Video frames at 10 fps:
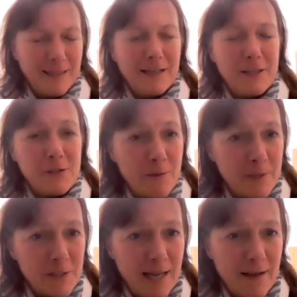Thank you so
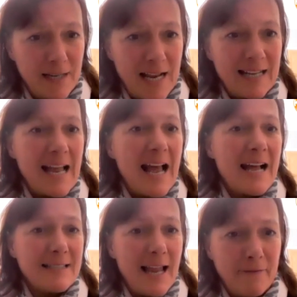much, Gavin. And
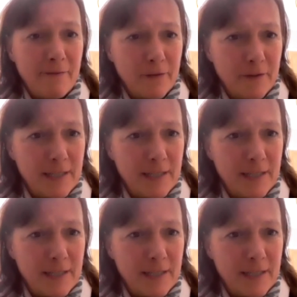as ever,